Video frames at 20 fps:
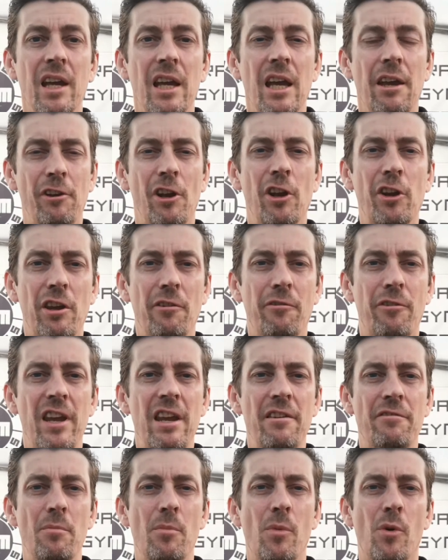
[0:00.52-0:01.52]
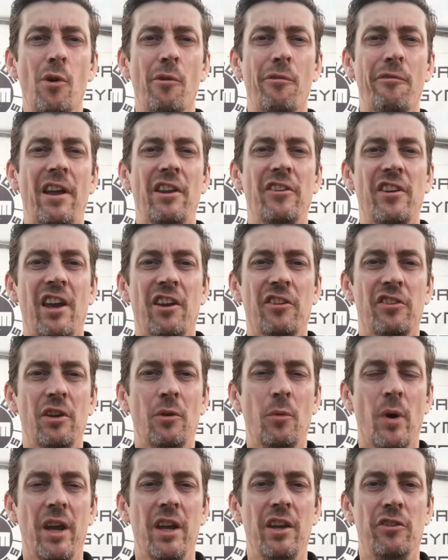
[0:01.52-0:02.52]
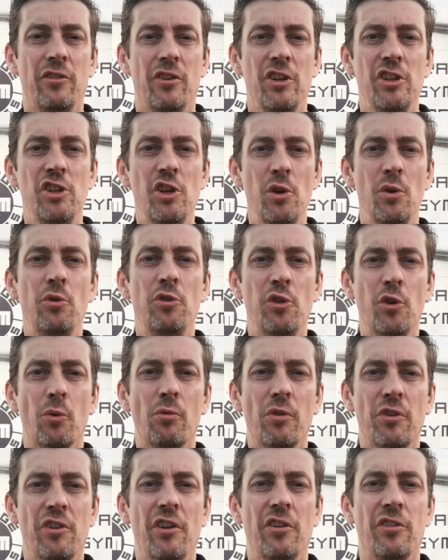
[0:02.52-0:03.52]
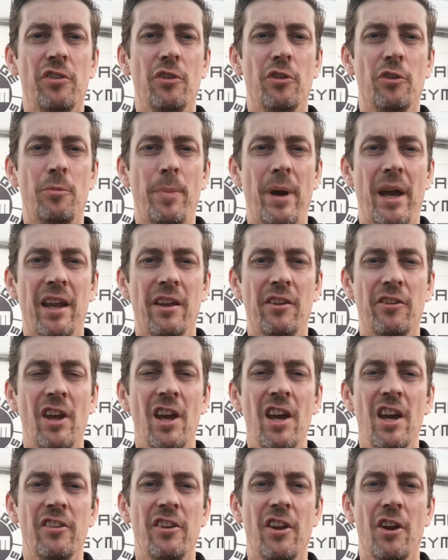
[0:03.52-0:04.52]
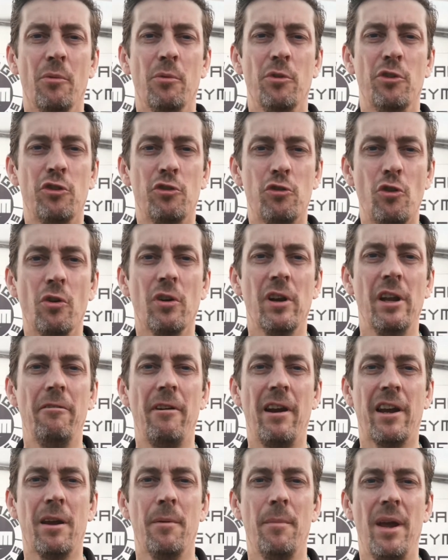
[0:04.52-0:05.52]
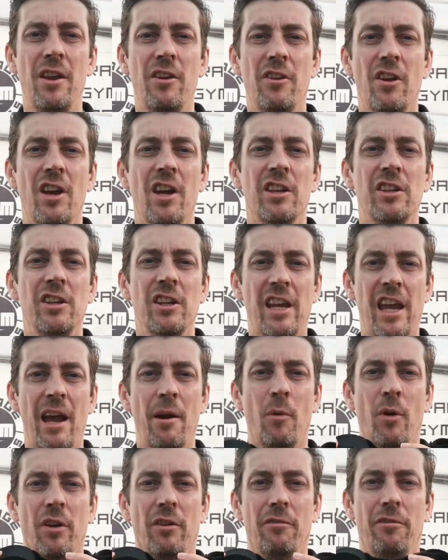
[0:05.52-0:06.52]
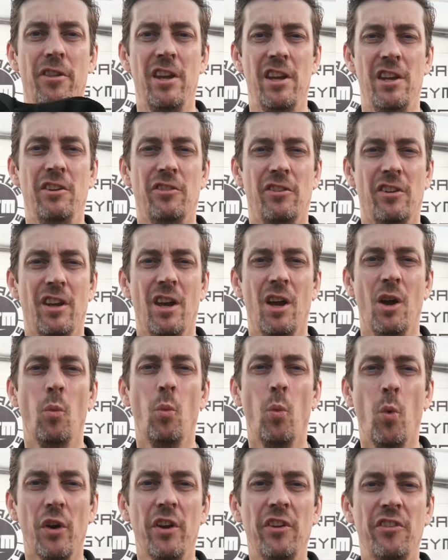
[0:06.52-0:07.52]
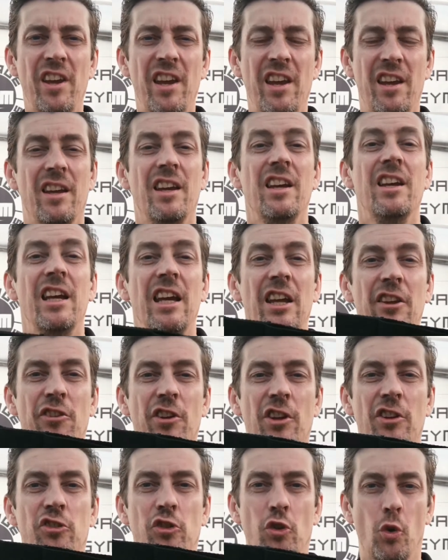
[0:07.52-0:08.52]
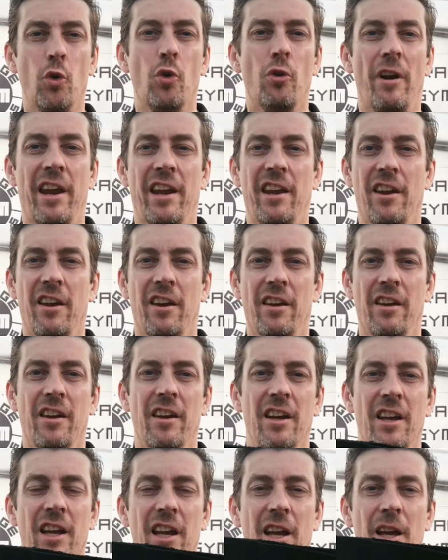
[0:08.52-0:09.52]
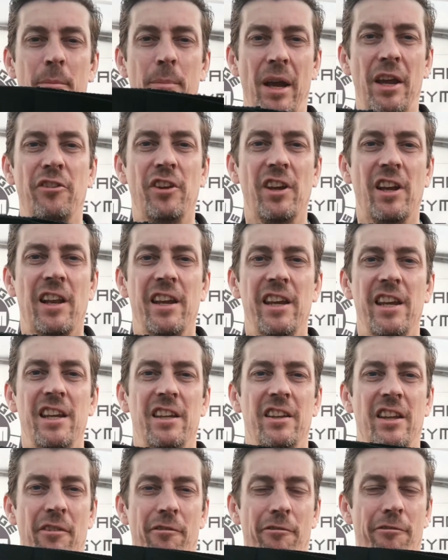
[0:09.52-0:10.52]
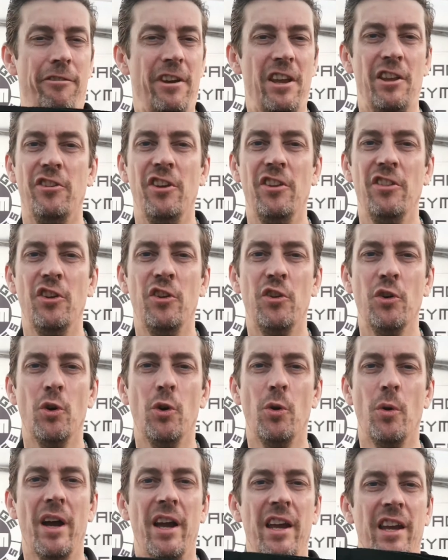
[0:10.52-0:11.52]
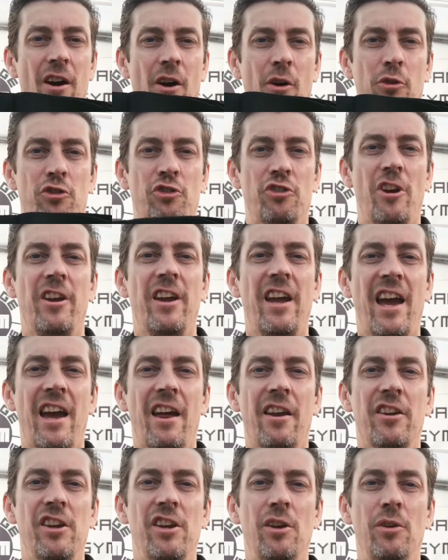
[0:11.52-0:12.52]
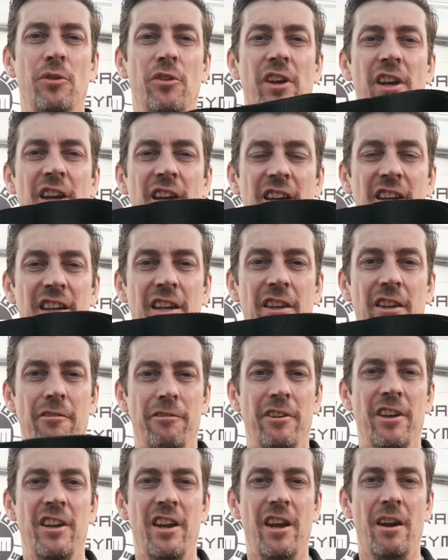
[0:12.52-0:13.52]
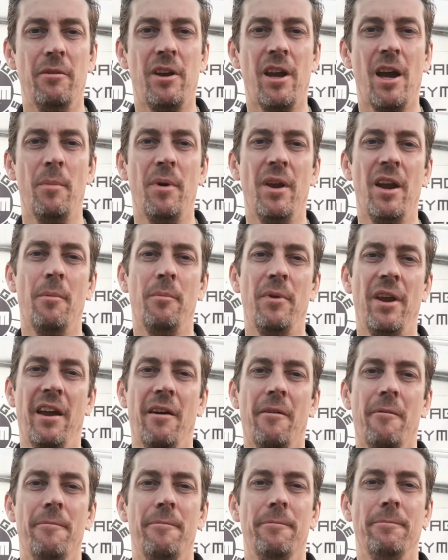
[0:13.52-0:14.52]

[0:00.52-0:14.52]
If you're looking for even more fantastic ways to use your resistance bands, then I would strongly recommend you get one of these. What is it? It's a door anchor. Basically, it fits in the doorway. I'll show you how to use it in the video coming up now.